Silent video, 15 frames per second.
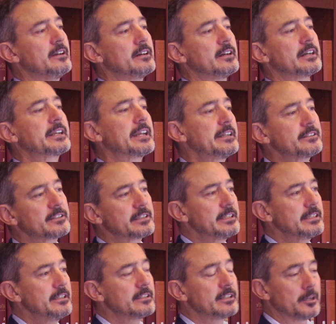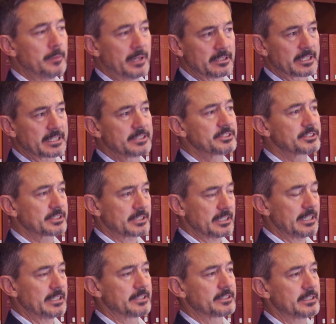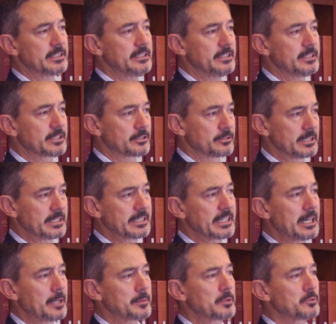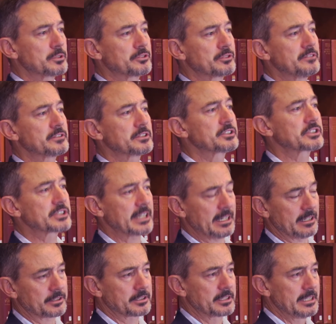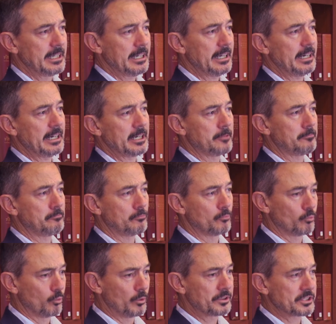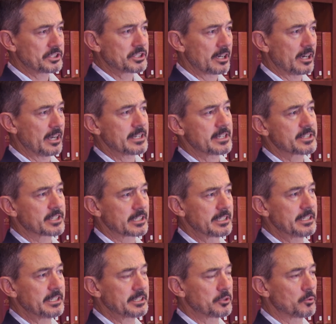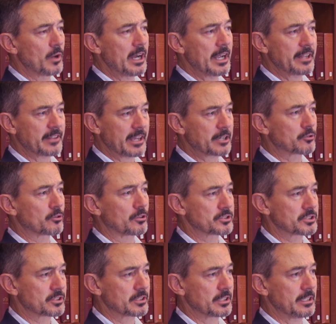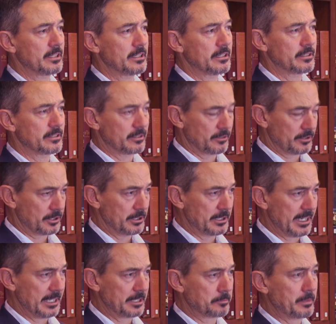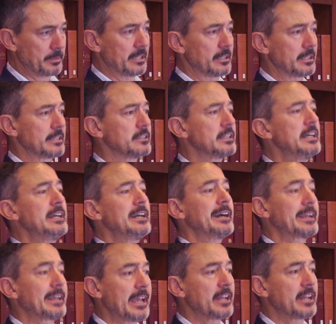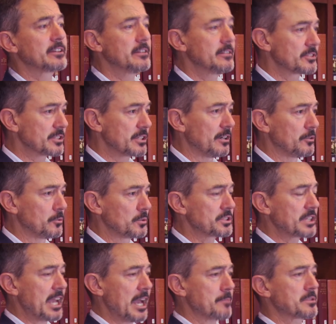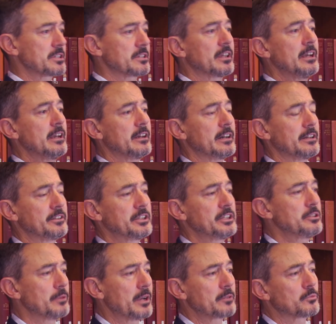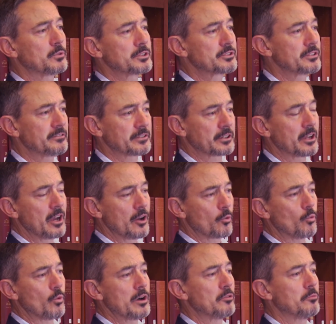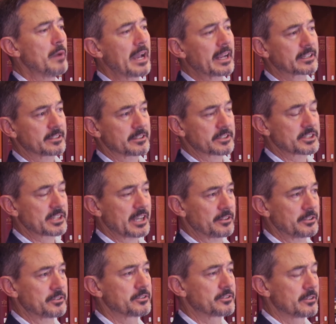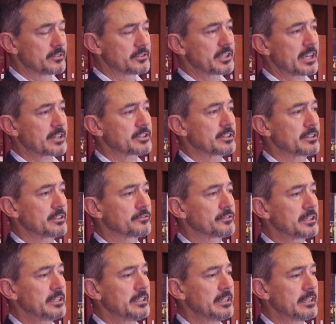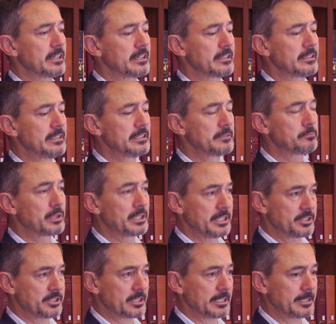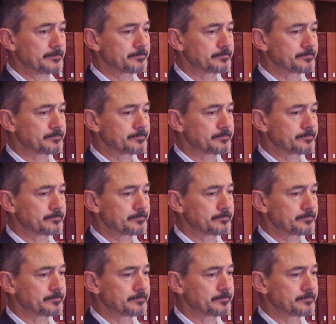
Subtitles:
Again, the Americans and the Korean army were driven south, with the Chinese leading the way. They crossed the 38th parallel. Again, Seoul was captured and the UN were driven well back to the southern section of the peninsula.